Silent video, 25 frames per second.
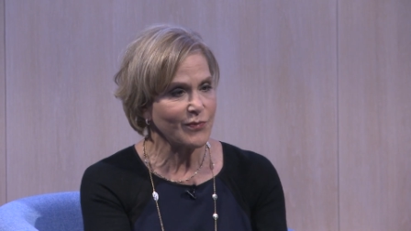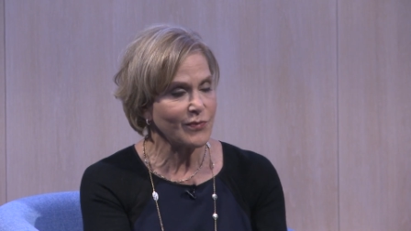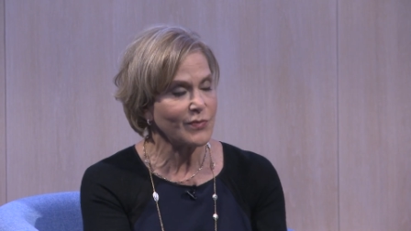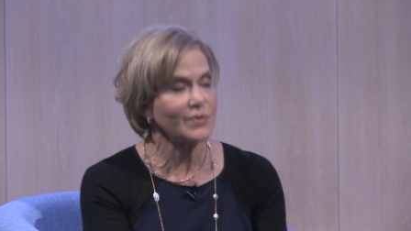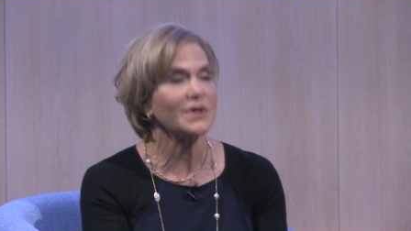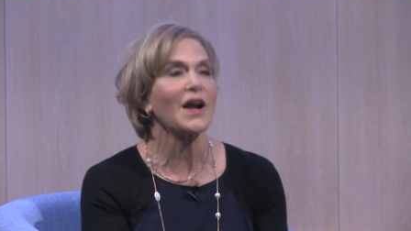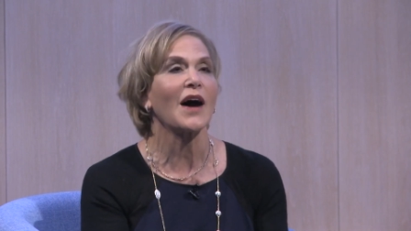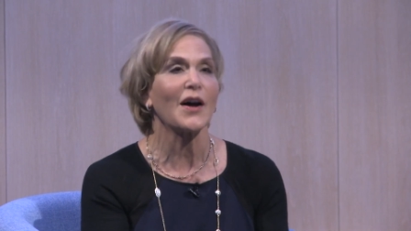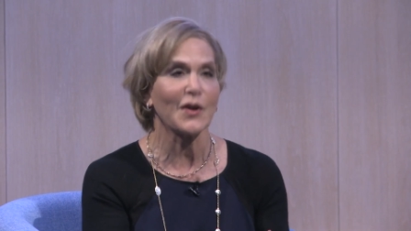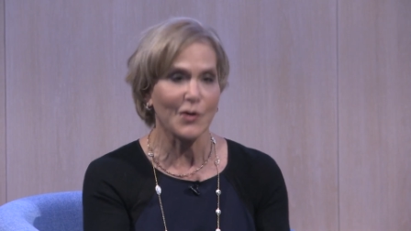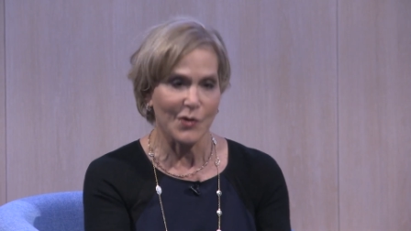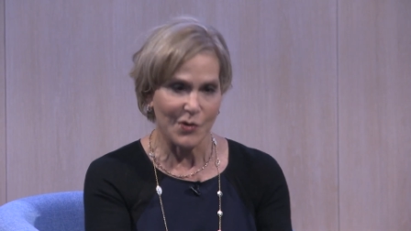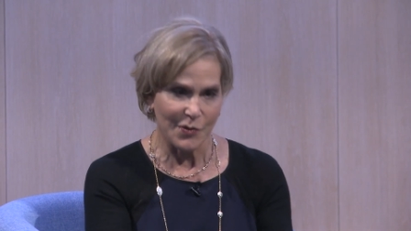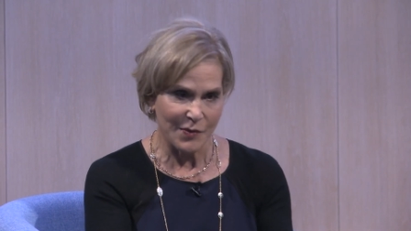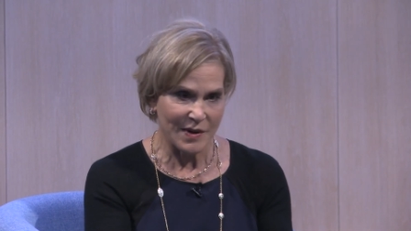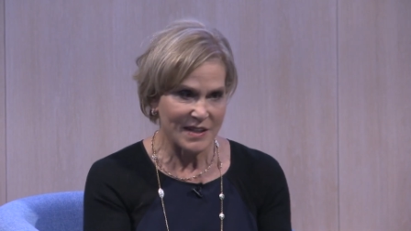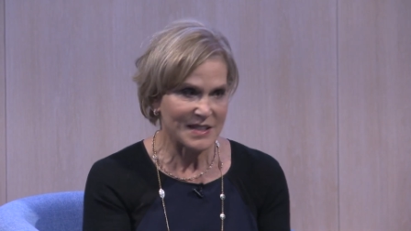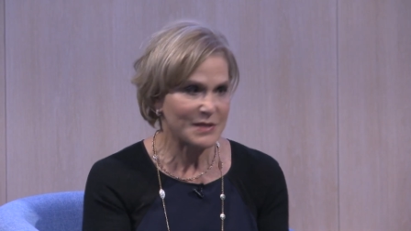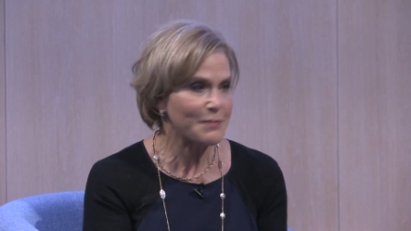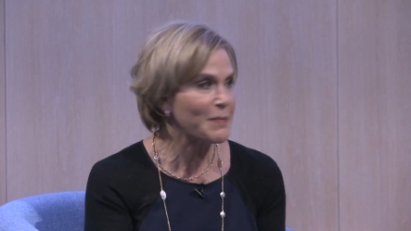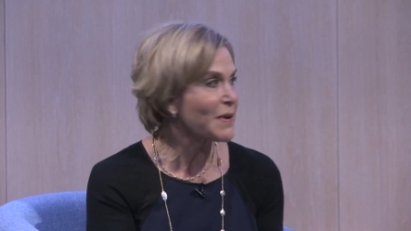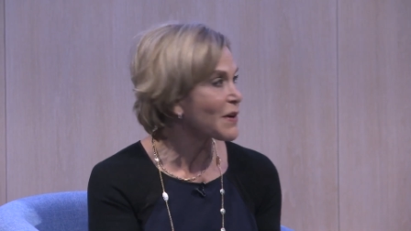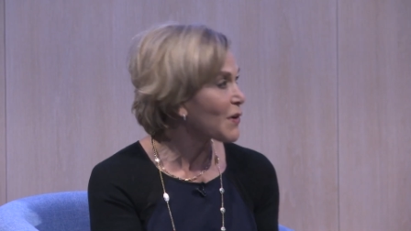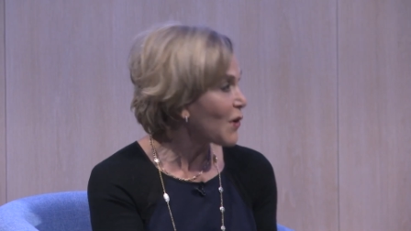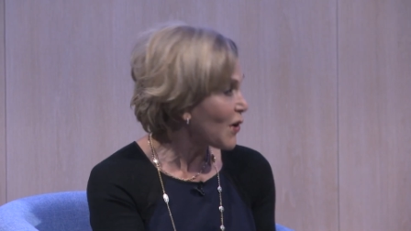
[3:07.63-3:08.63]
not
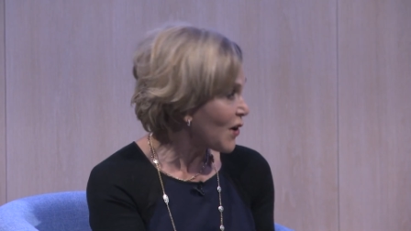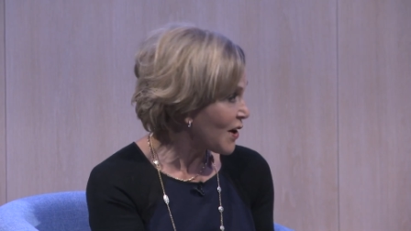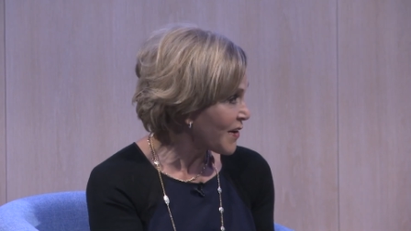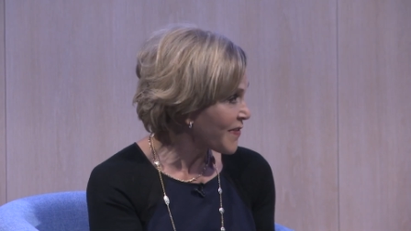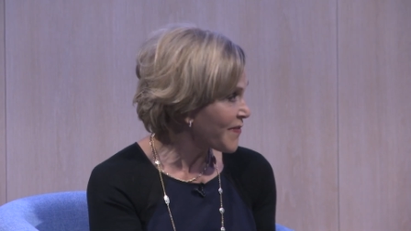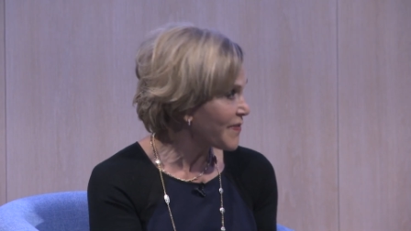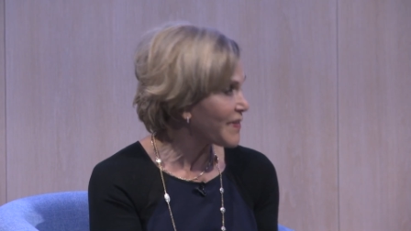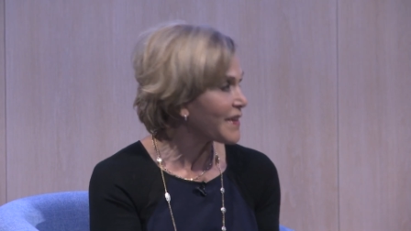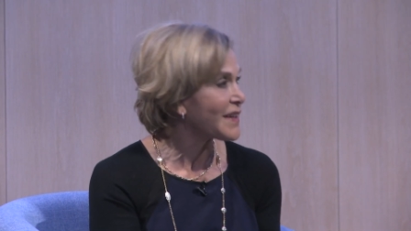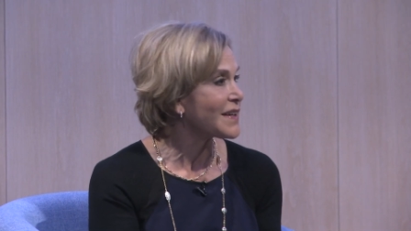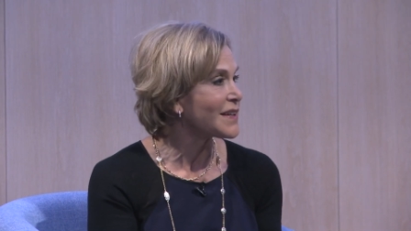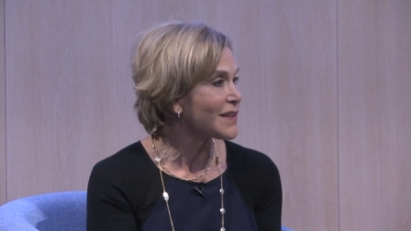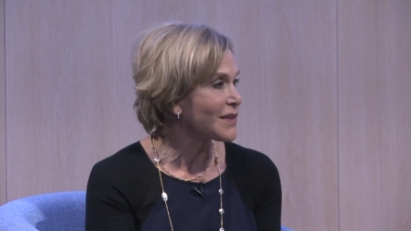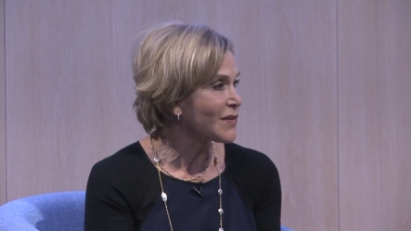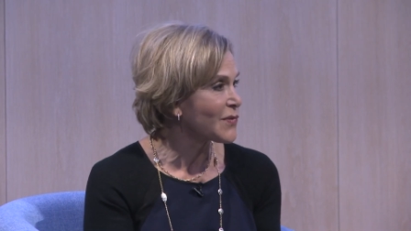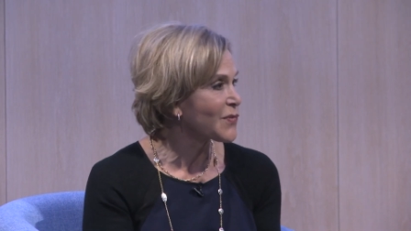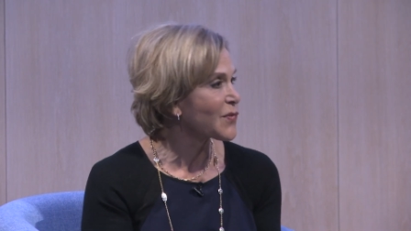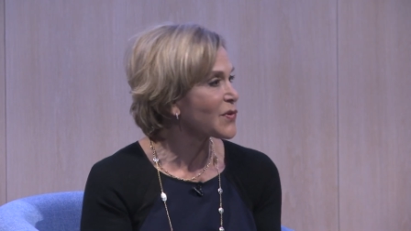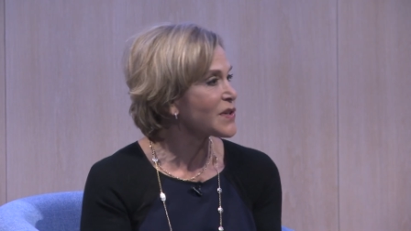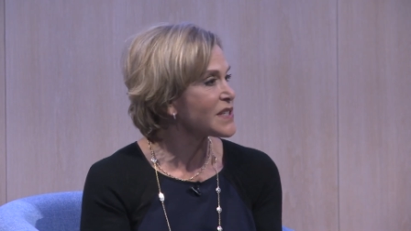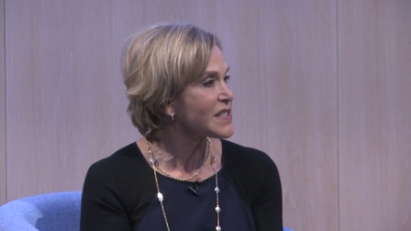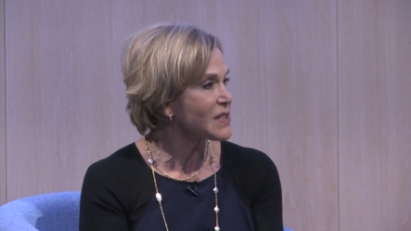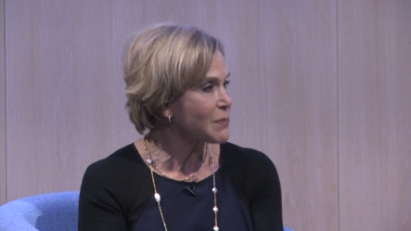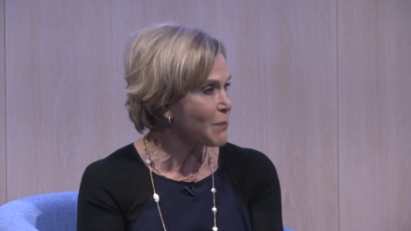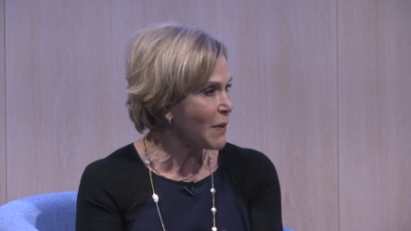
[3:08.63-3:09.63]
always, but often
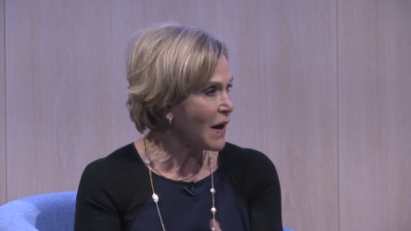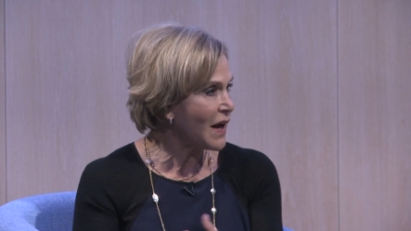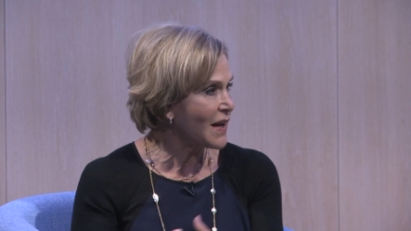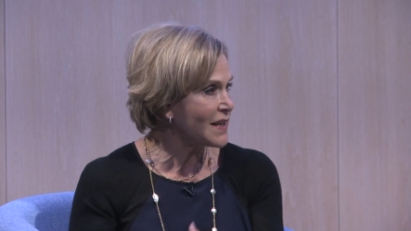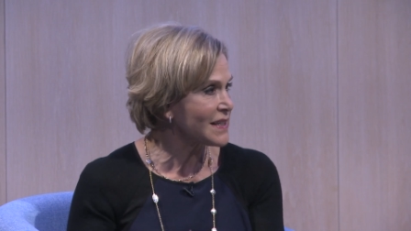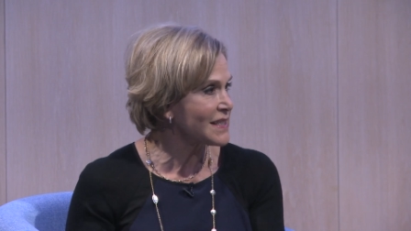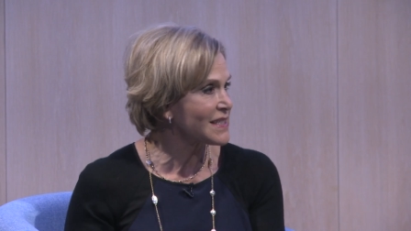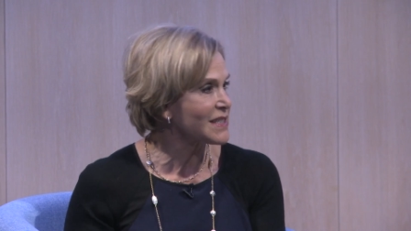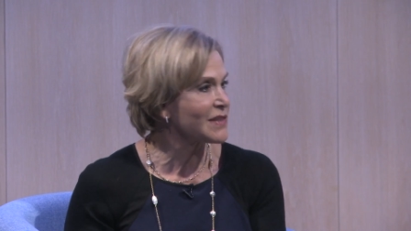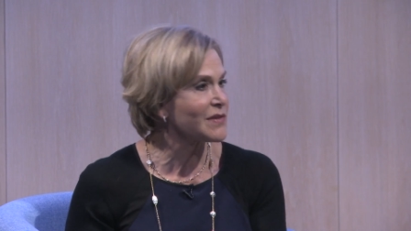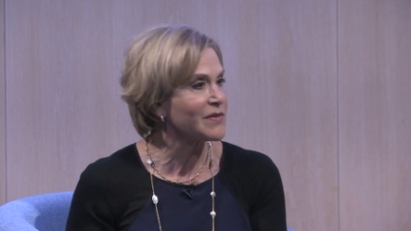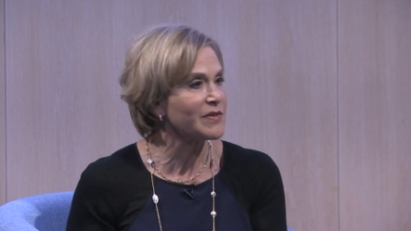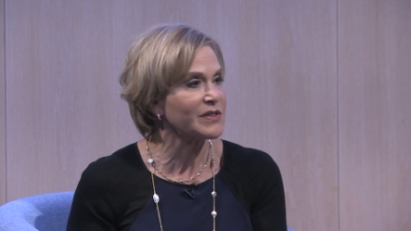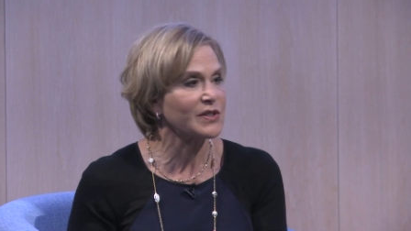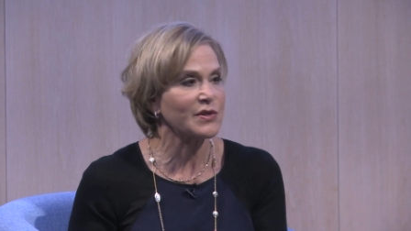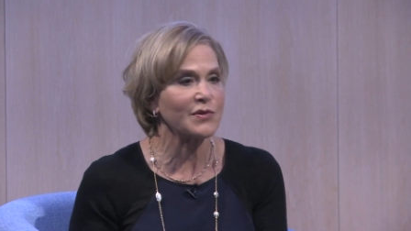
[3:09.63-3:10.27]
responsive